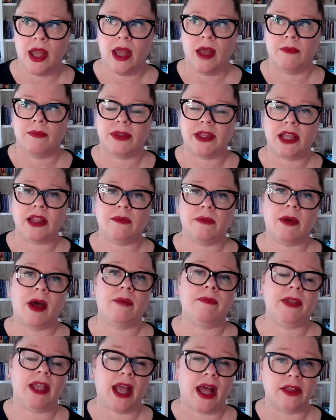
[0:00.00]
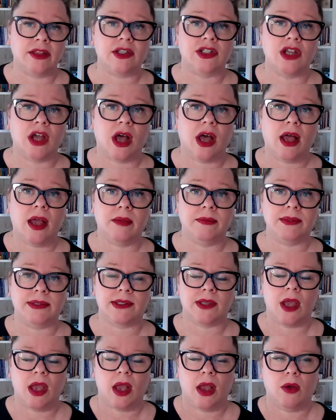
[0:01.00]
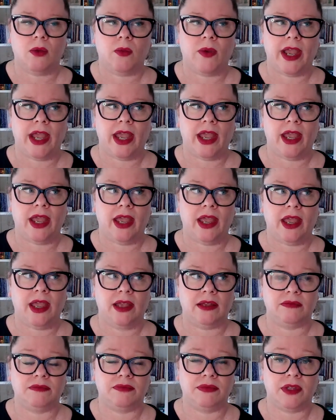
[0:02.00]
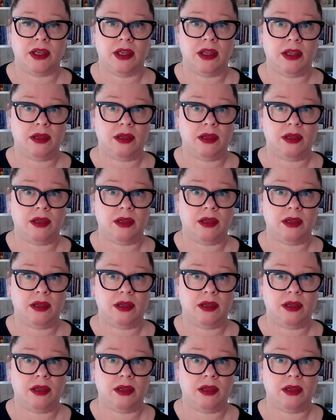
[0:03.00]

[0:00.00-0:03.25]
But then there might be other times where the